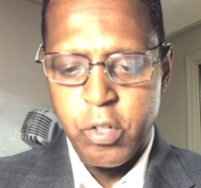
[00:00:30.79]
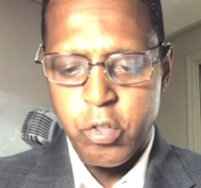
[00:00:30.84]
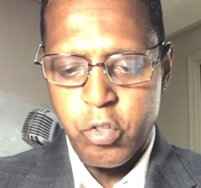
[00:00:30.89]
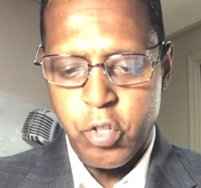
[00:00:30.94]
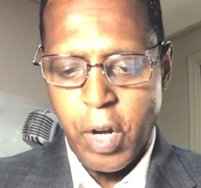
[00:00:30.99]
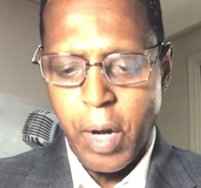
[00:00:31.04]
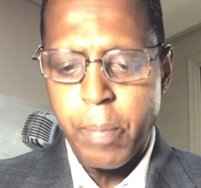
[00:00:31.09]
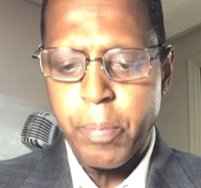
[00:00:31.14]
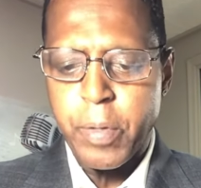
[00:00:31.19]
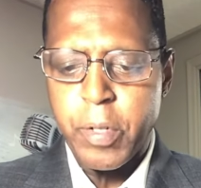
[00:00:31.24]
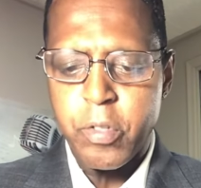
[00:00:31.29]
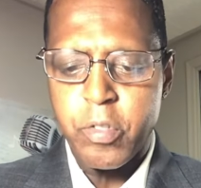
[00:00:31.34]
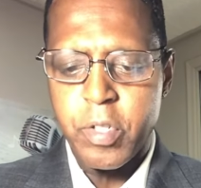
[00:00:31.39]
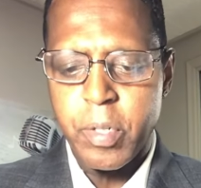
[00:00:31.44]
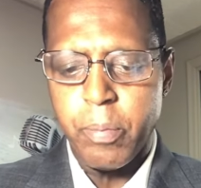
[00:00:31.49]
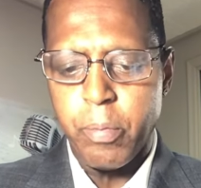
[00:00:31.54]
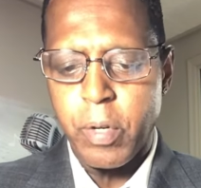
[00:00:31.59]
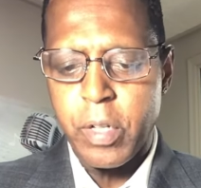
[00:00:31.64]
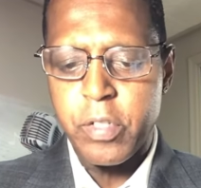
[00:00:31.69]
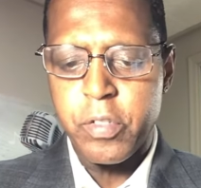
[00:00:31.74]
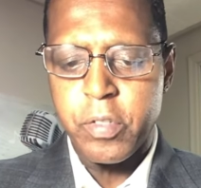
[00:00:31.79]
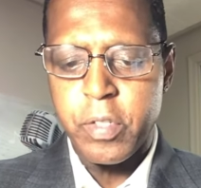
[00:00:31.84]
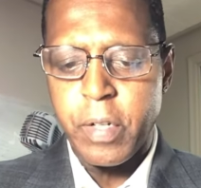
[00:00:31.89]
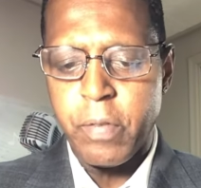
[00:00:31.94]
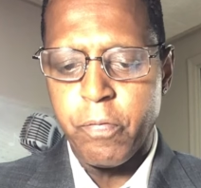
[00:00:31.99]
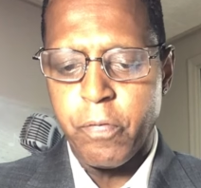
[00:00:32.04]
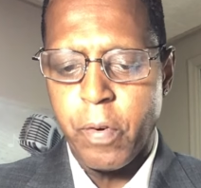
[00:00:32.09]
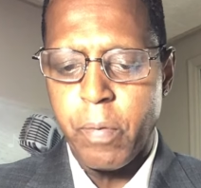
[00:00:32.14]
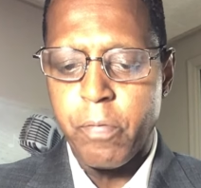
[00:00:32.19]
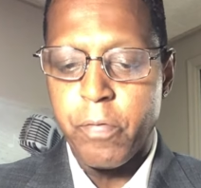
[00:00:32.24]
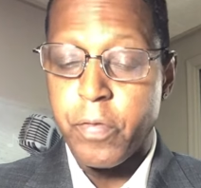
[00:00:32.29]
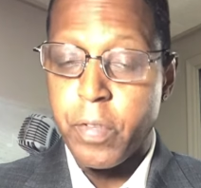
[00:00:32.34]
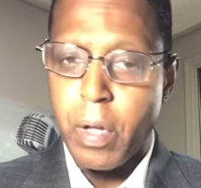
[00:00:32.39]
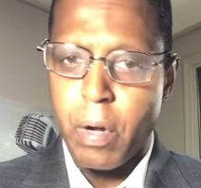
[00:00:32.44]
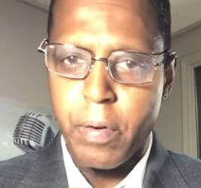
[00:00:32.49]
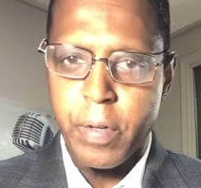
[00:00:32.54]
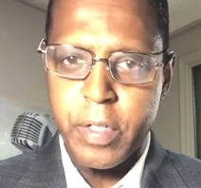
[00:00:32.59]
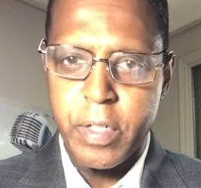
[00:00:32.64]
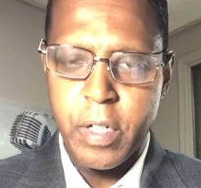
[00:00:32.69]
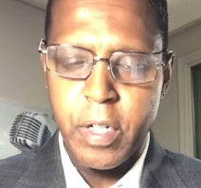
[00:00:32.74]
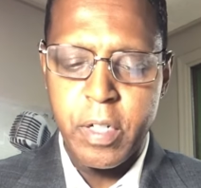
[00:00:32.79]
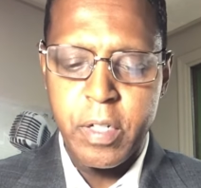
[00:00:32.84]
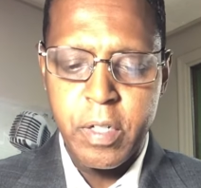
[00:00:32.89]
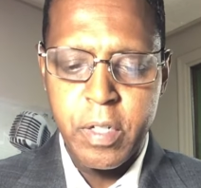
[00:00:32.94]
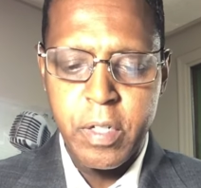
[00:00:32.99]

Championship Wrestling from Florida,